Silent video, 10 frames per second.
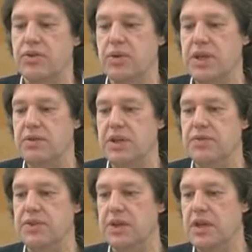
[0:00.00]
So even
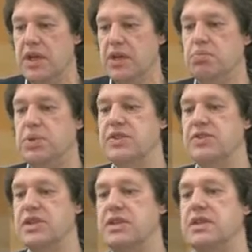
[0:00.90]
if the big
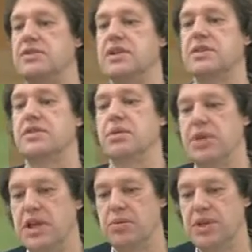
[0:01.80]
city is just some
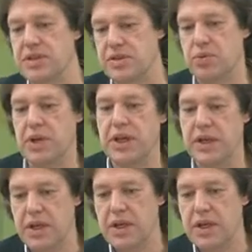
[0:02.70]
kilometers away,